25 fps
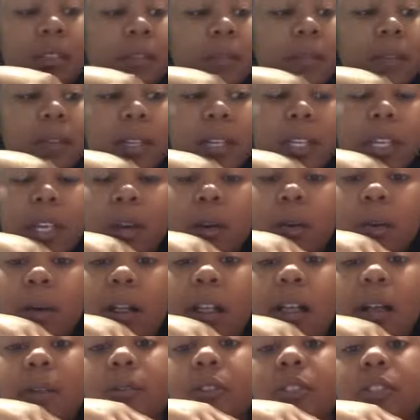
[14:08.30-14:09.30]
this video
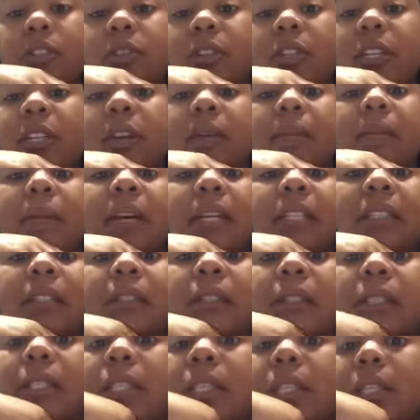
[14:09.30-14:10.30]
while I was drinking my
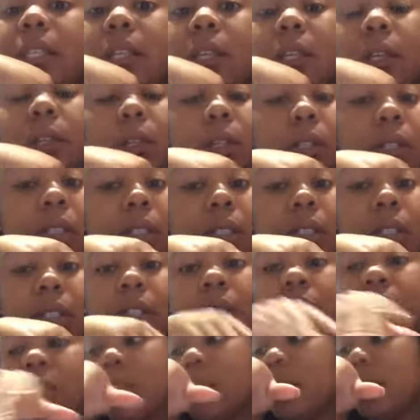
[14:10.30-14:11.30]
tea
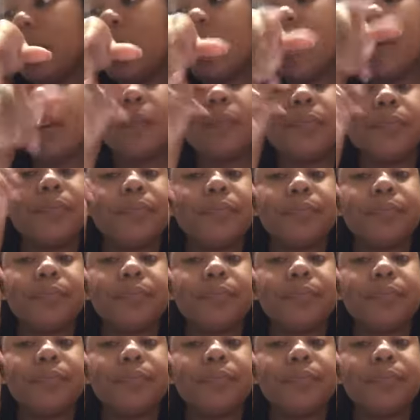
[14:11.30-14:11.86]
earlier just now.